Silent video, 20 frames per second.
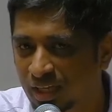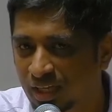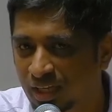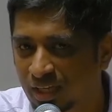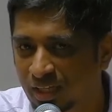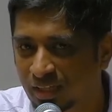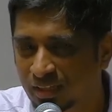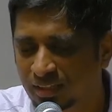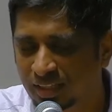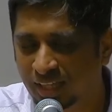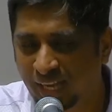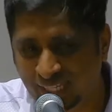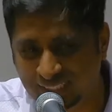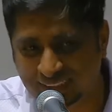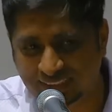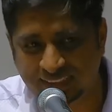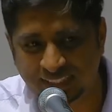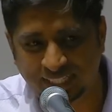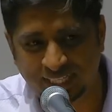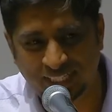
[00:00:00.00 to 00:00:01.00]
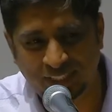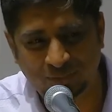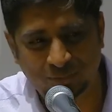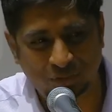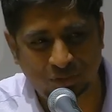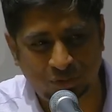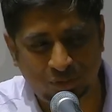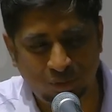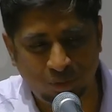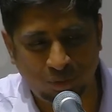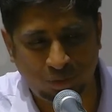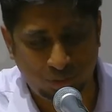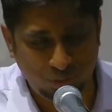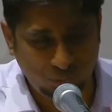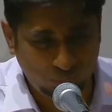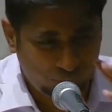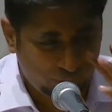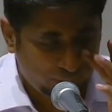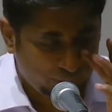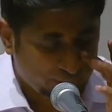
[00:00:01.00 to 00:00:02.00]
The next day, he was so
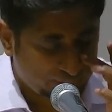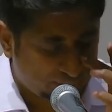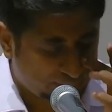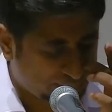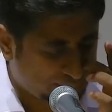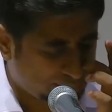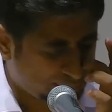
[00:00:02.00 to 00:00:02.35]
curious